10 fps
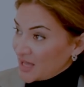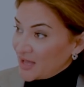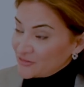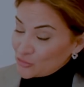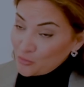
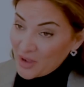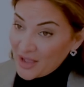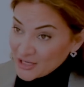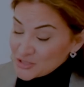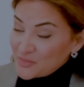I, so my
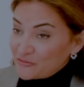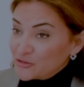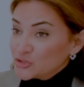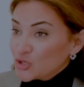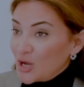actually my
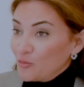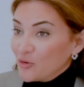first job